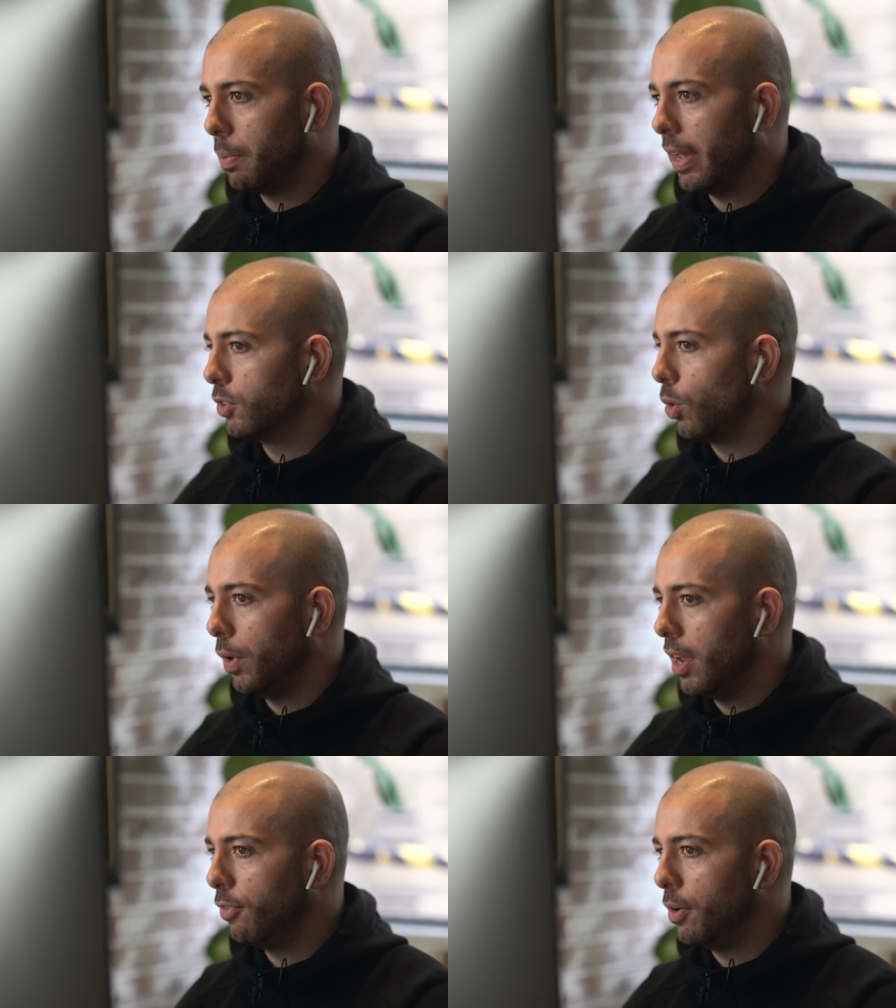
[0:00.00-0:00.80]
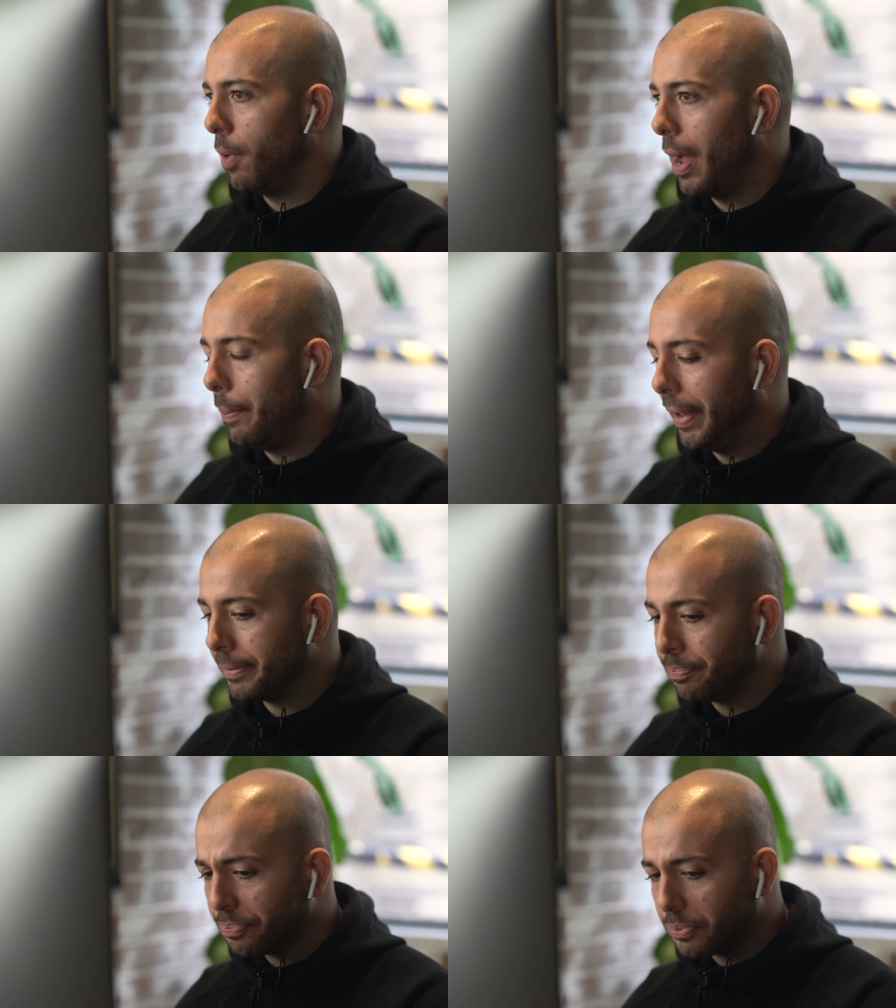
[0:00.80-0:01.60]
space or whatever it might
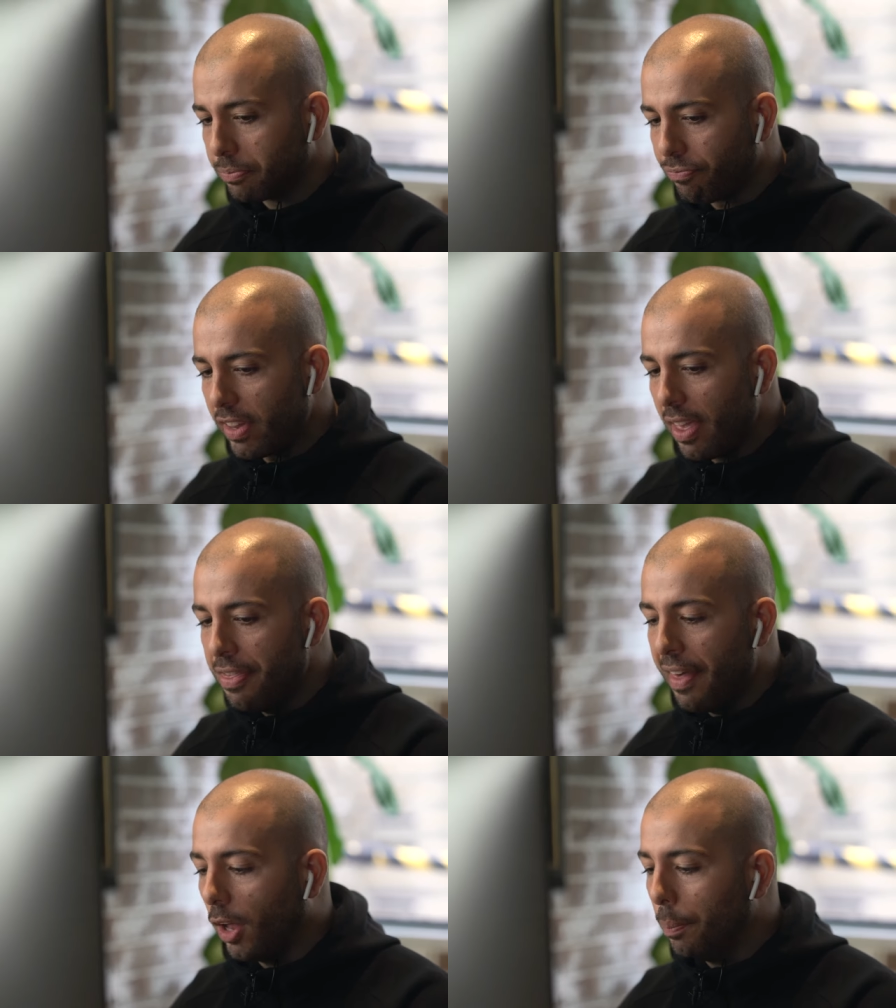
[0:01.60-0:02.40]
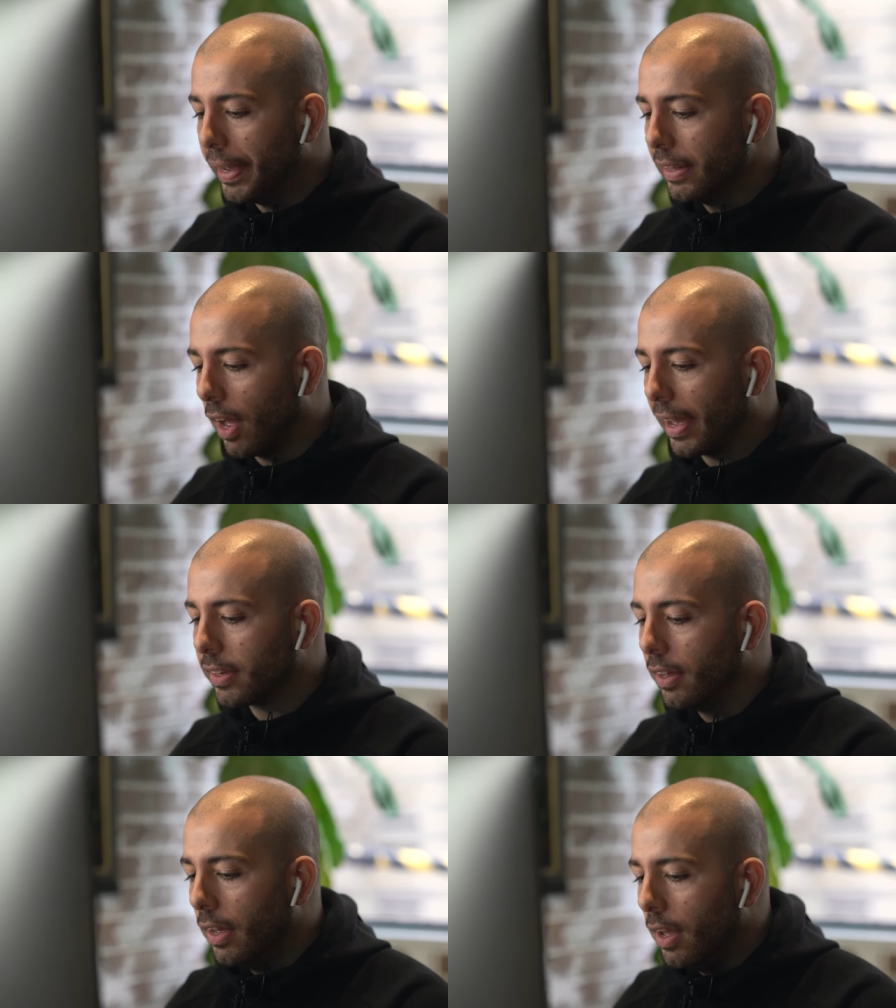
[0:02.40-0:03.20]
be, they'll be
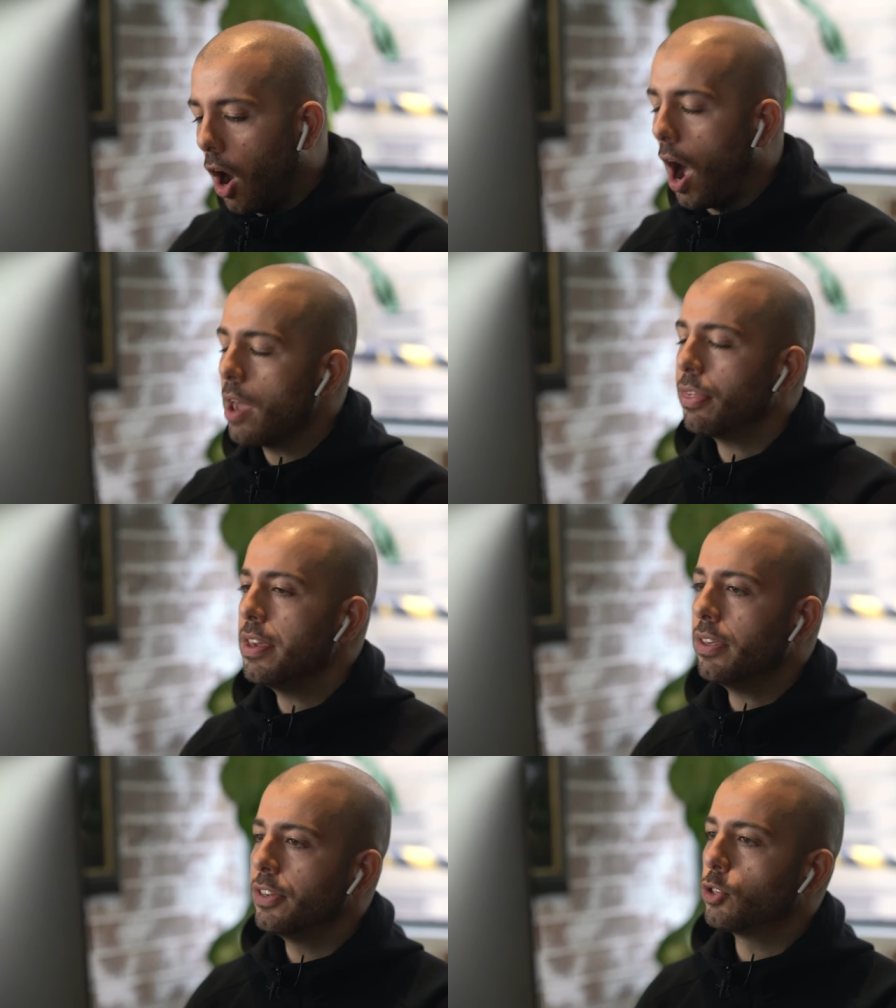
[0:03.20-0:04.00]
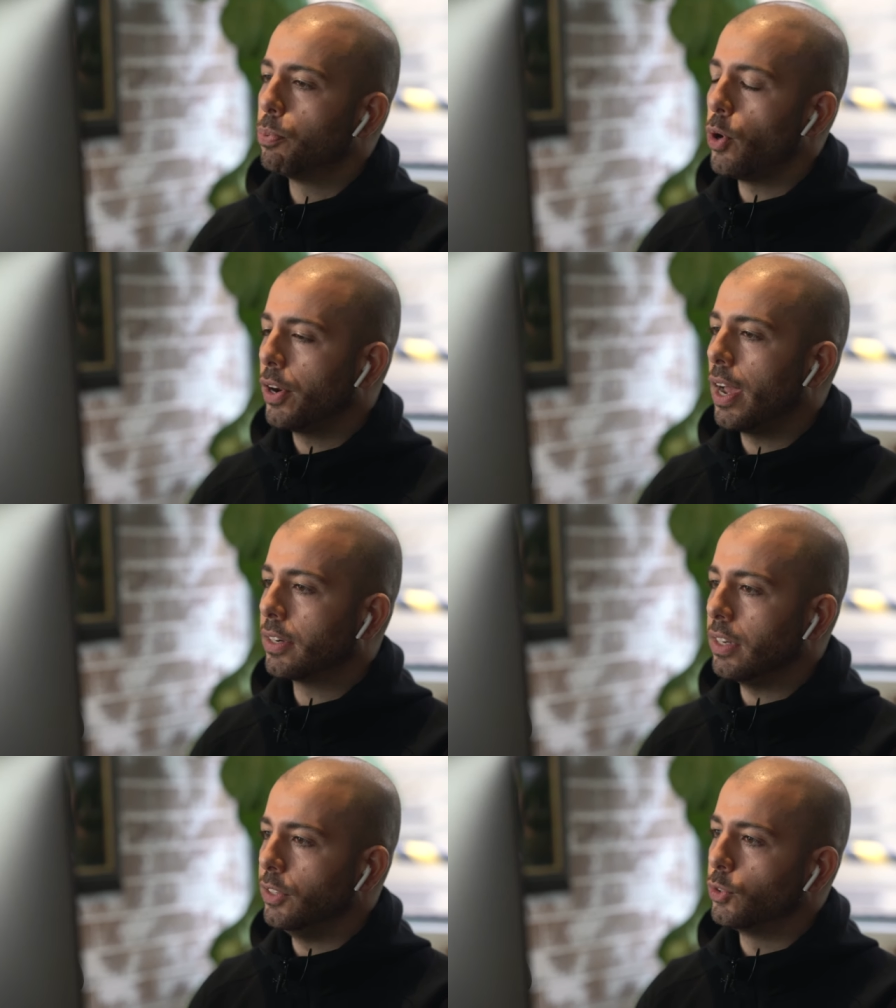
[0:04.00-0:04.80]
like, I think this
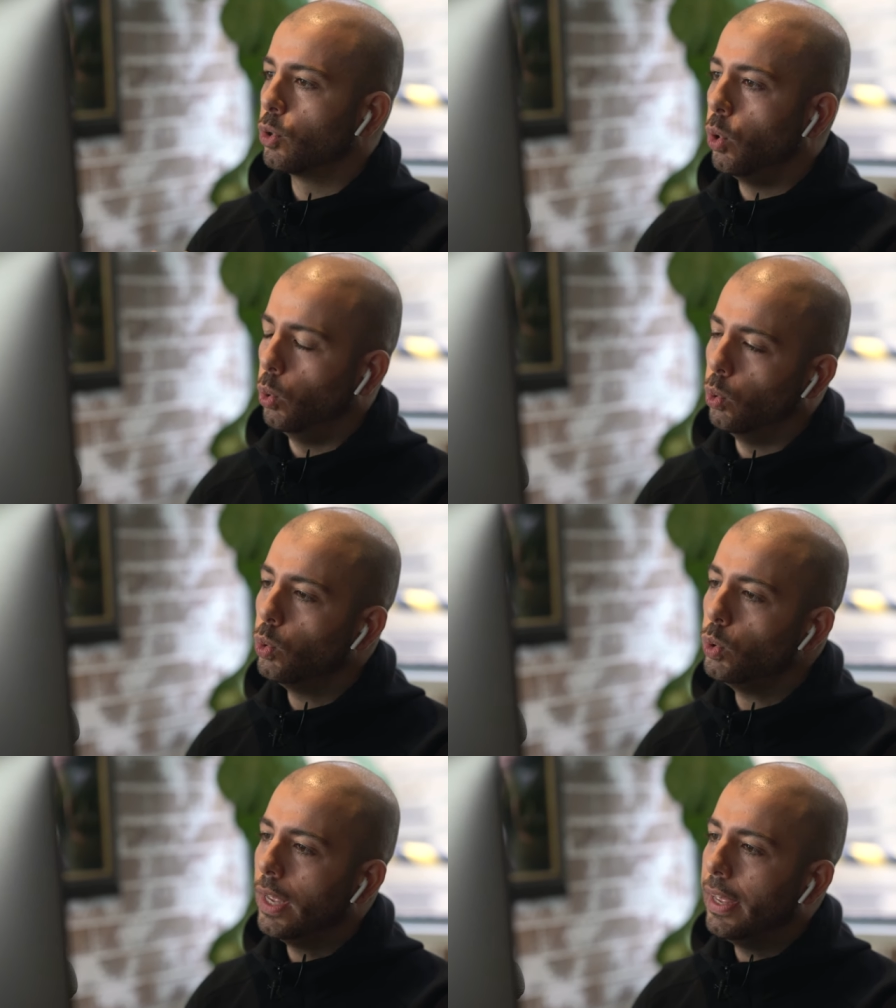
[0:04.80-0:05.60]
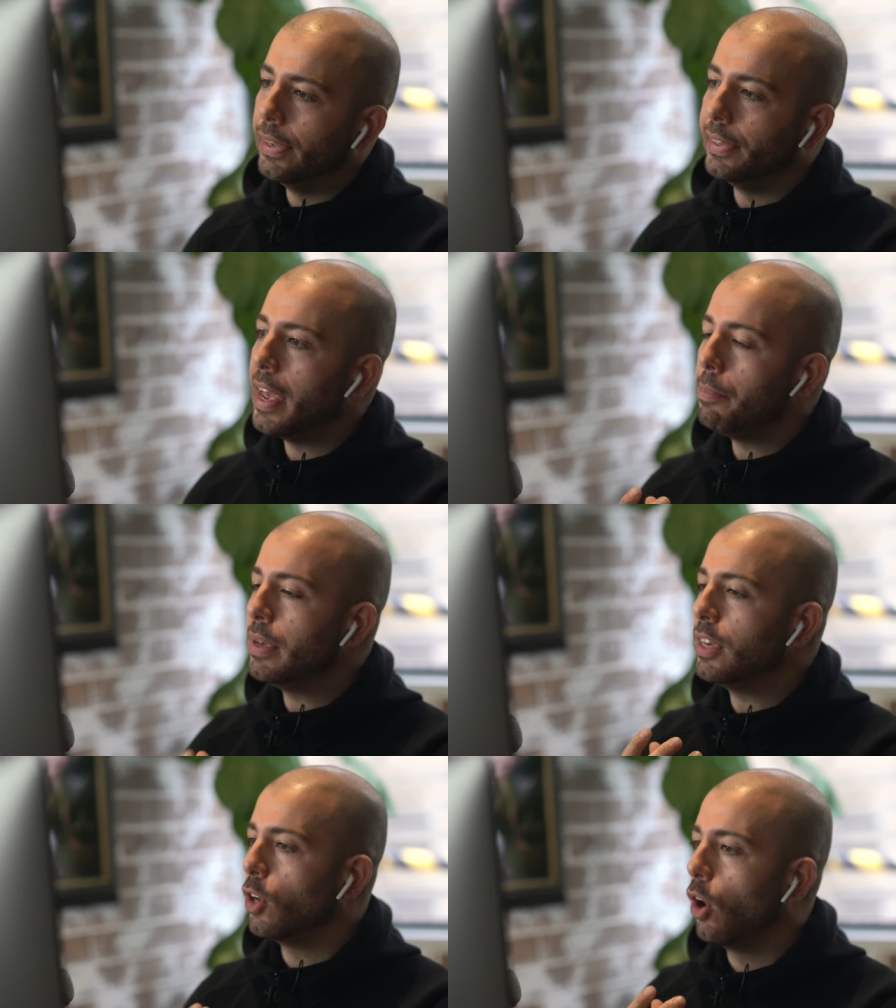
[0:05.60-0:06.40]
product is cool, let
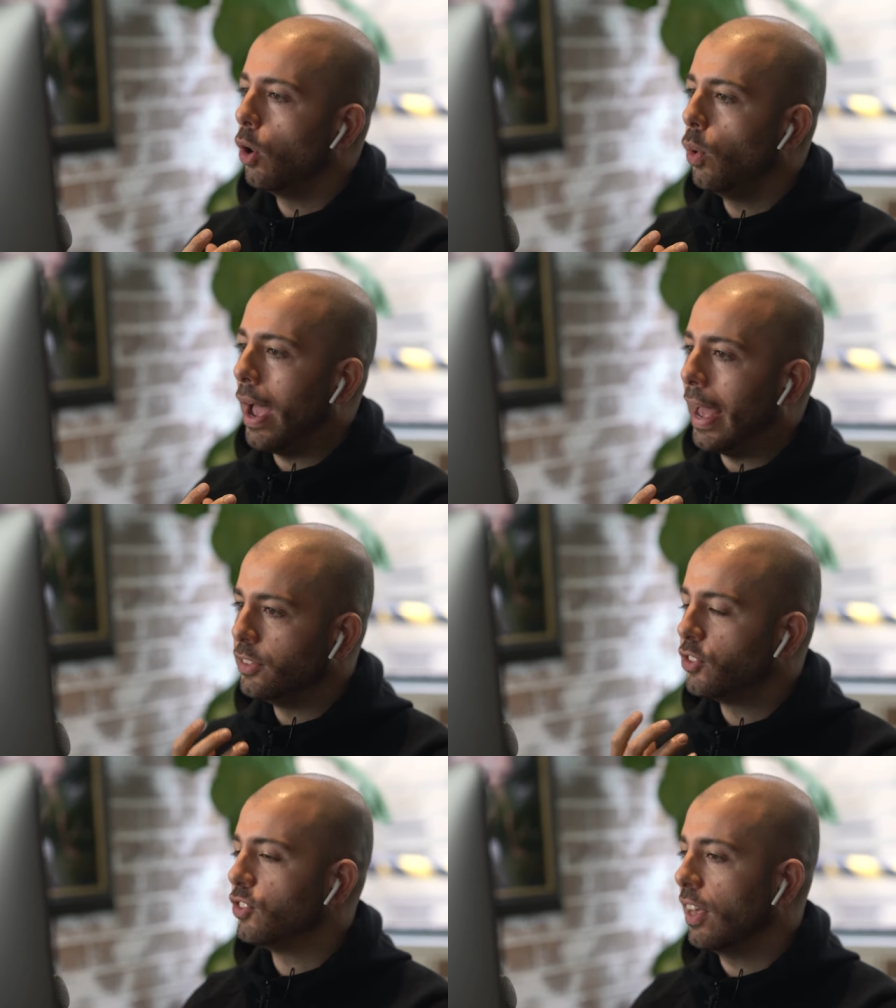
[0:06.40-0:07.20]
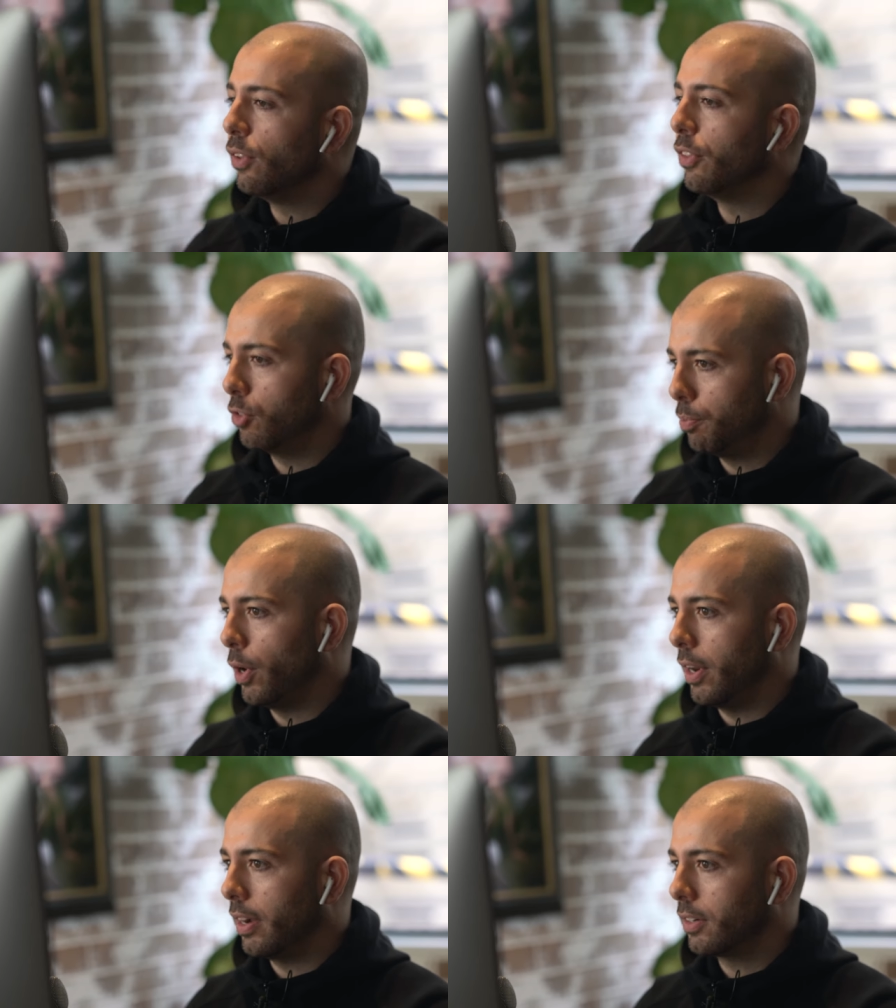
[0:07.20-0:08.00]
me go and sell this
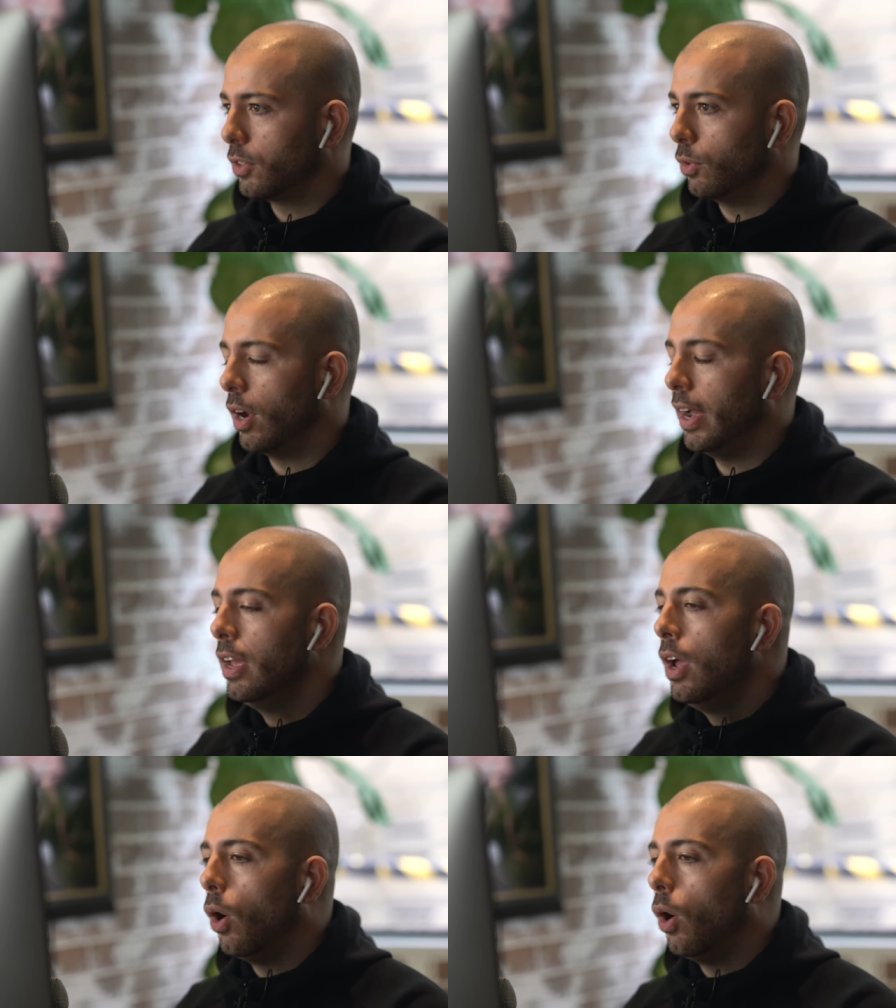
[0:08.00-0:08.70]
product, right?